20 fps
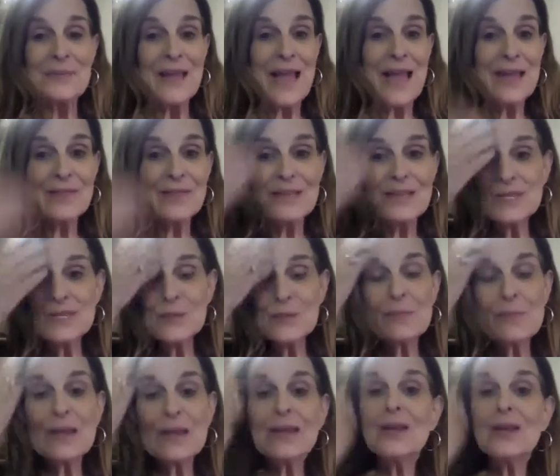and these
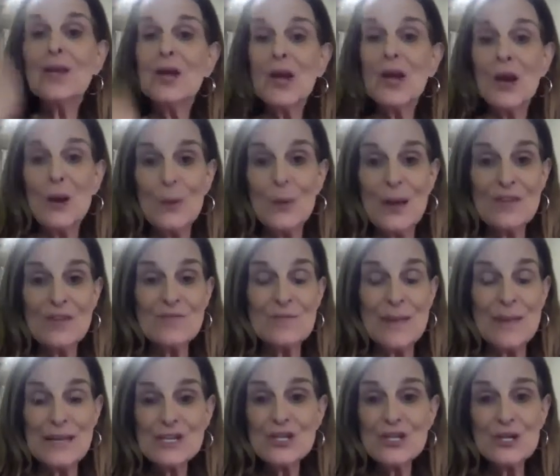women who have
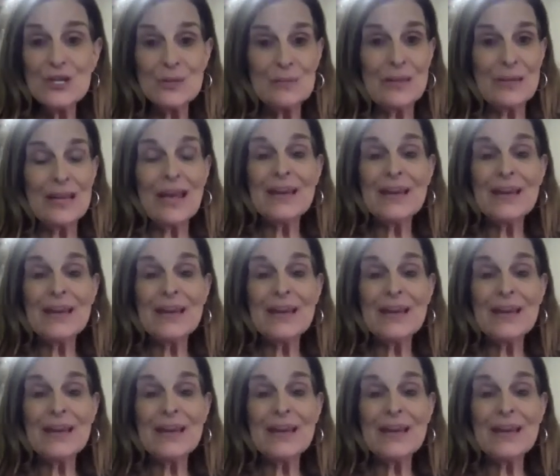mentored me